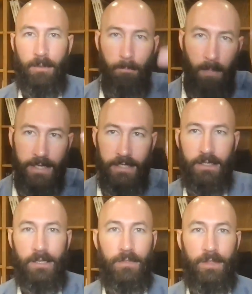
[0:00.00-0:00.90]

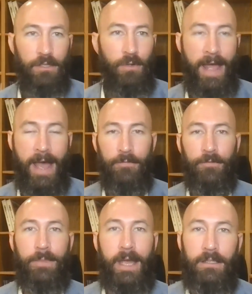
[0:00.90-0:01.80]
money that you had
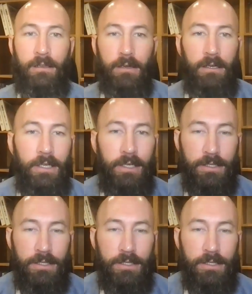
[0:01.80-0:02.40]
from that year.